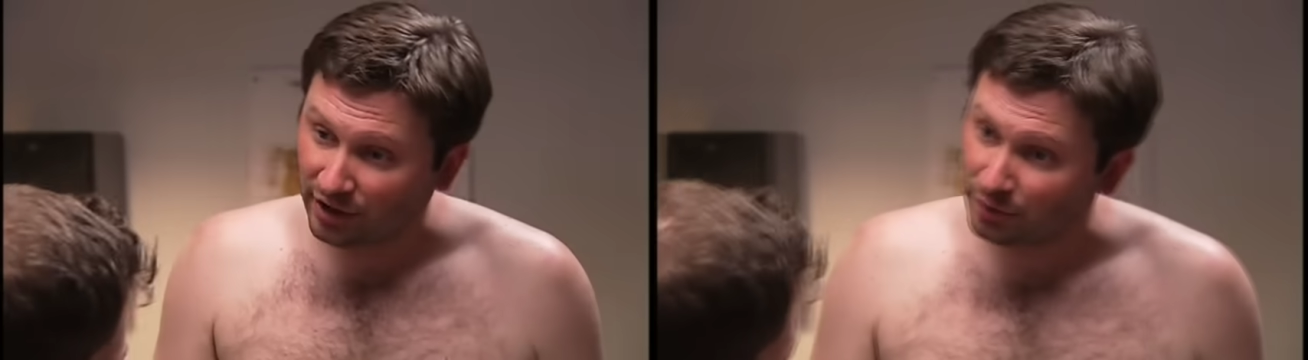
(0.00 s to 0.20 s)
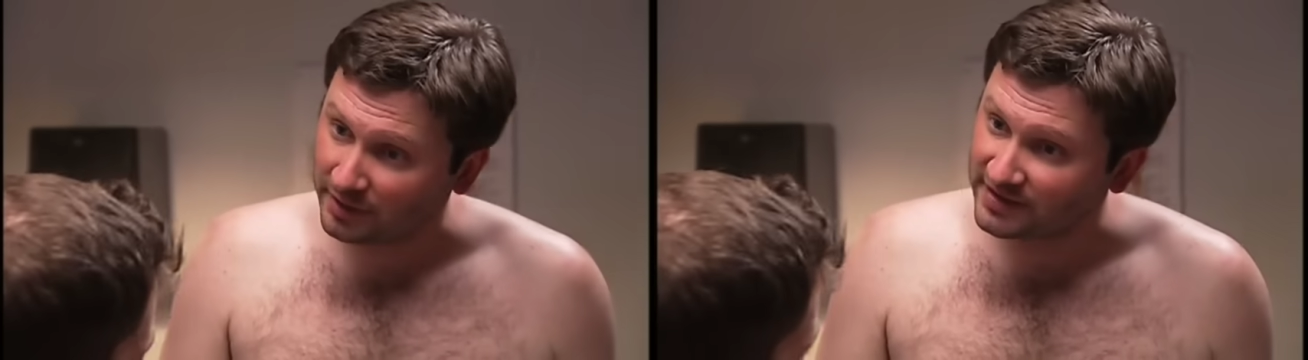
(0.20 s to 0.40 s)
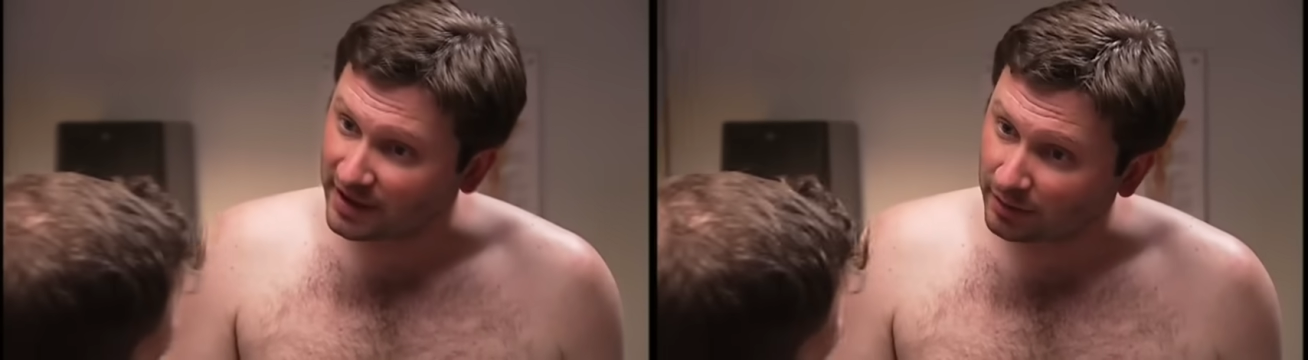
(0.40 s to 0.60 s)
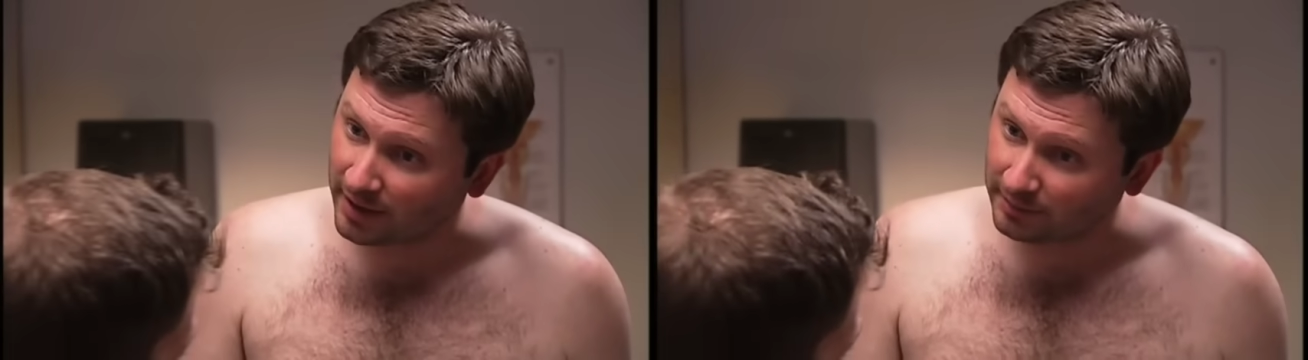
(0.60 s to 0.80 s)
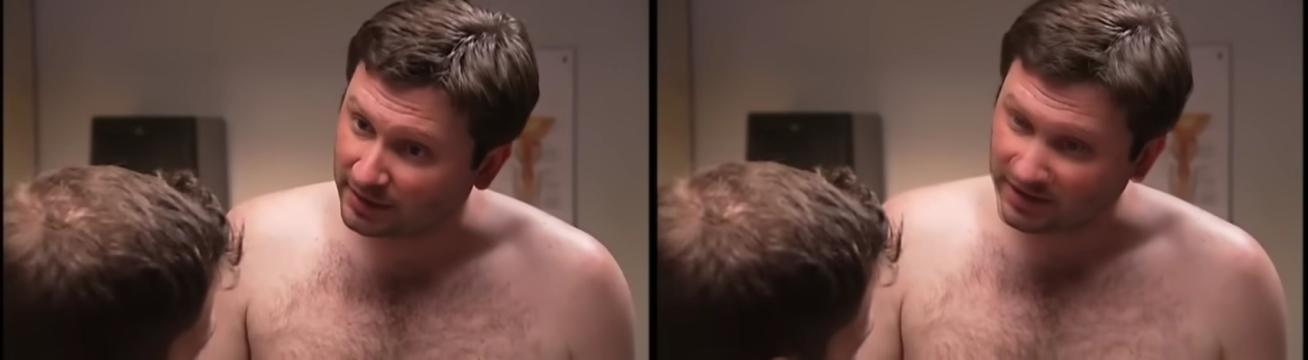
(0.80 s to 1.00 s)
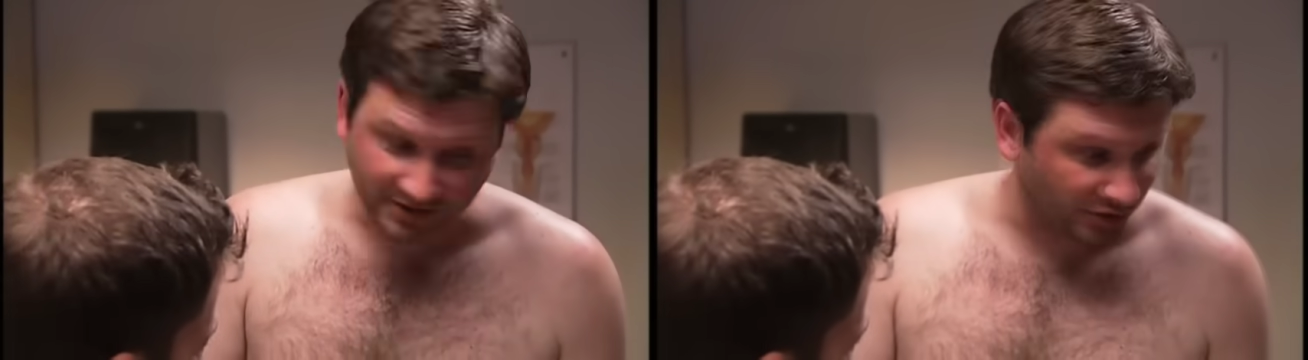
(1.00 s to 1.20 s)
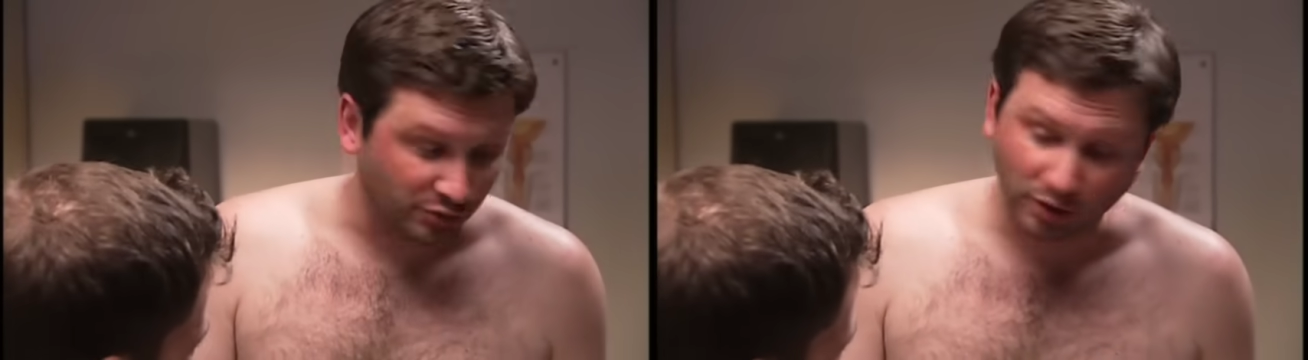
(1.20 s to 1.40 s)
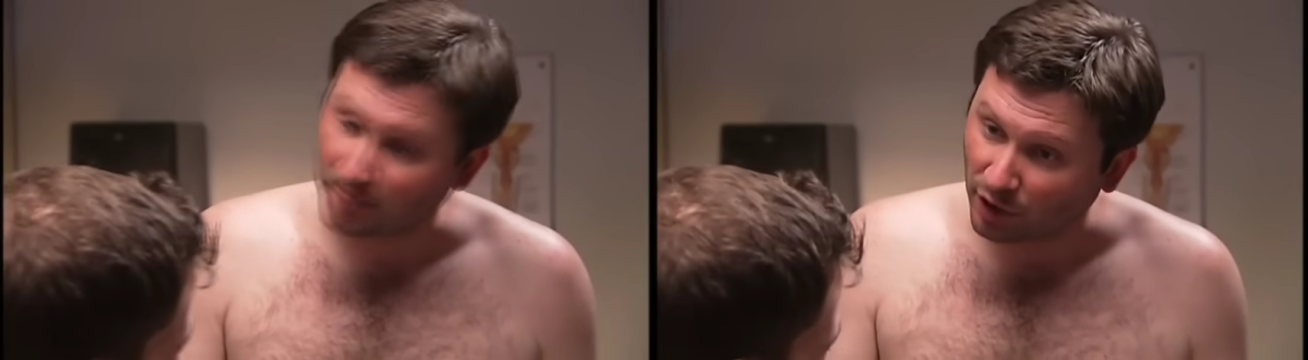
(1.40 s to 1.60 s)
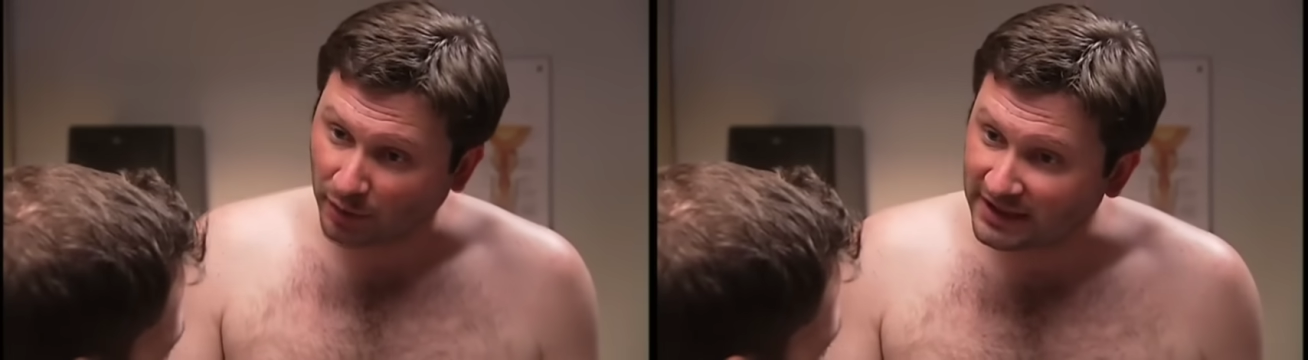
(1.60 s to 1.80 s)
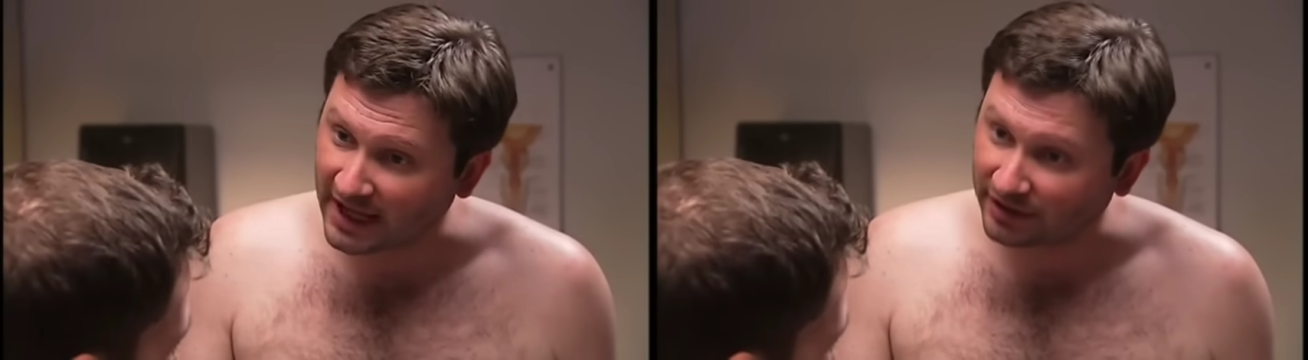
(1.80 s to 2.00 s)
I heard what he said, all right? But listen, you drove me all
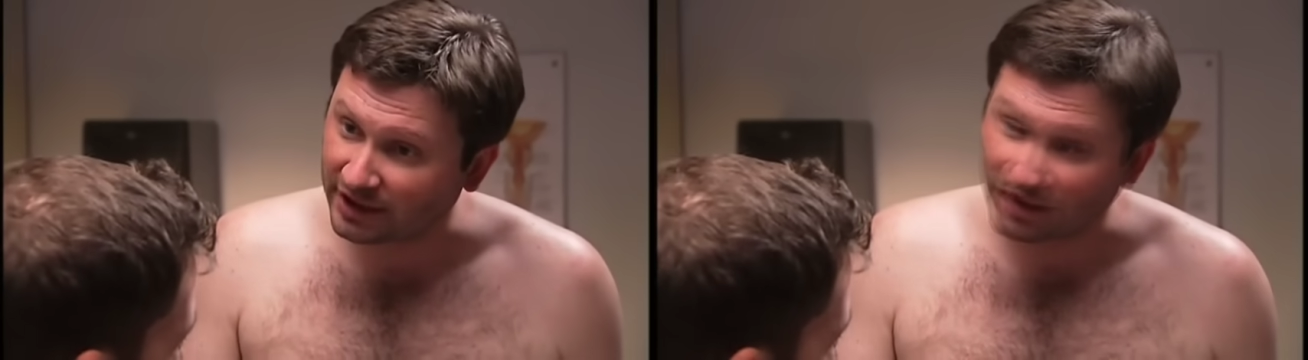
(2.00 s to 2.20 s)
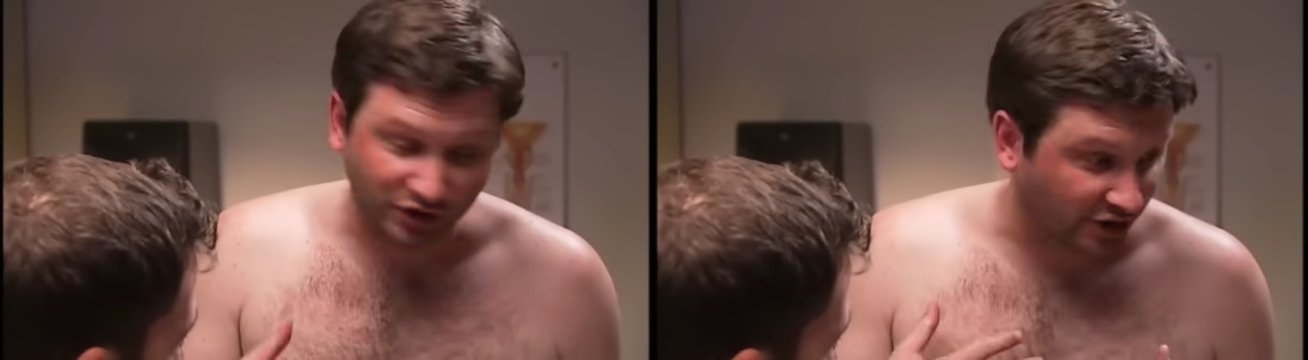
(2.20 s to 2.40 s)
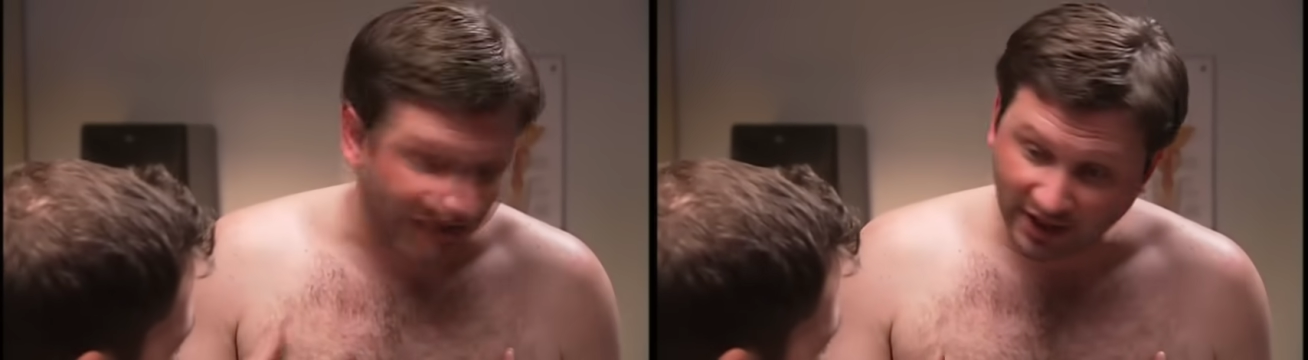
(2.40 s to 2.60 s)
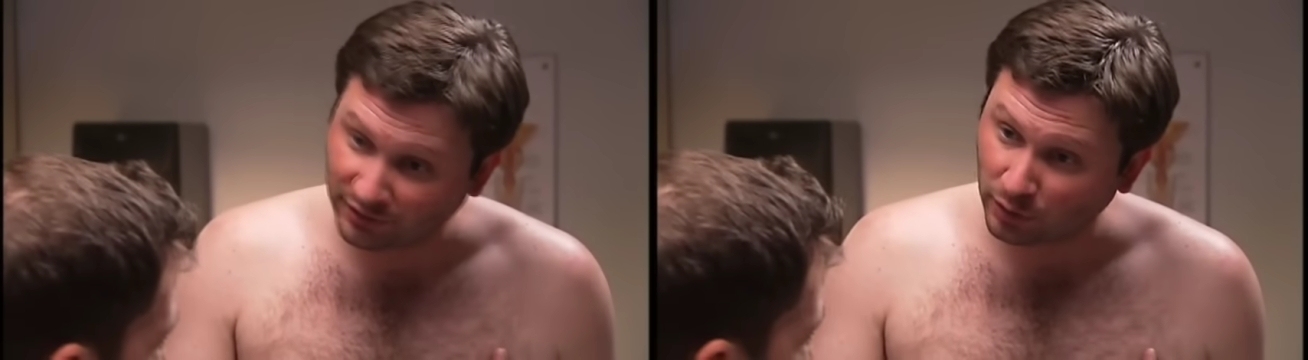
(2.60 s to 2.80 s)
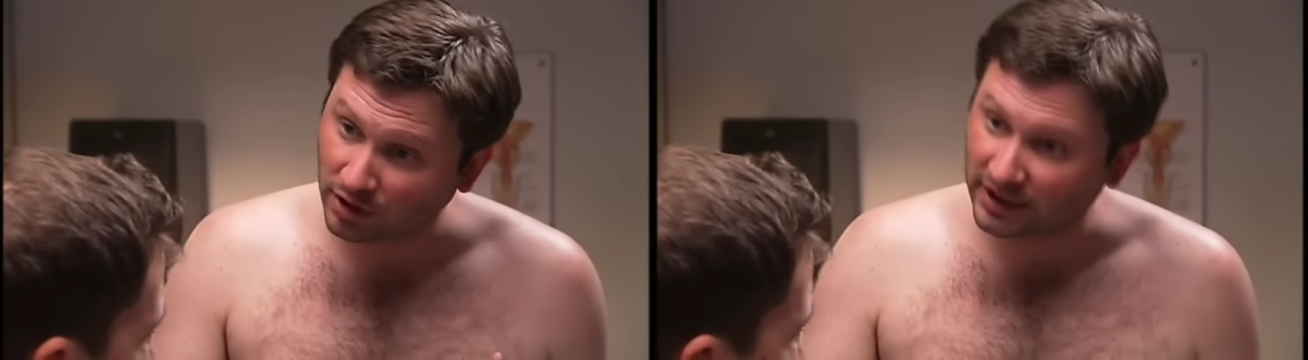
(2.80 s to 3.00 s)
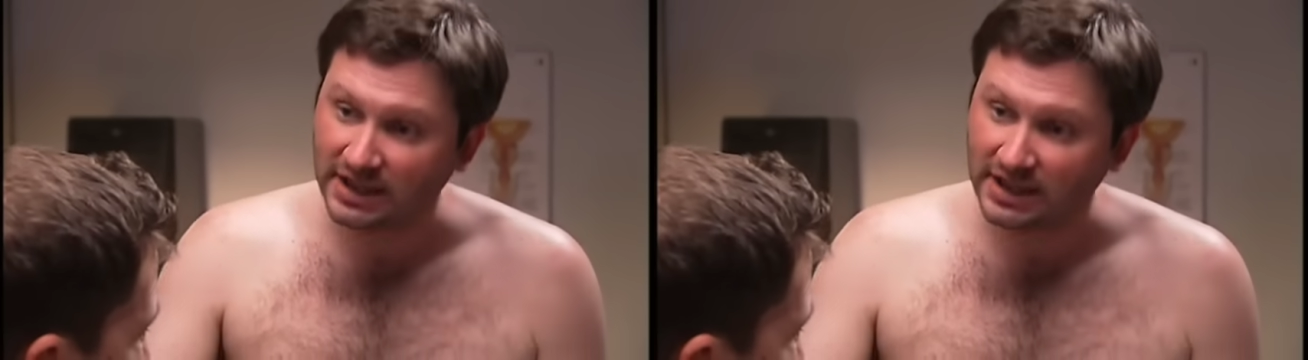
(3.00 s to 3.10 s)
the way down here. I took a day off work.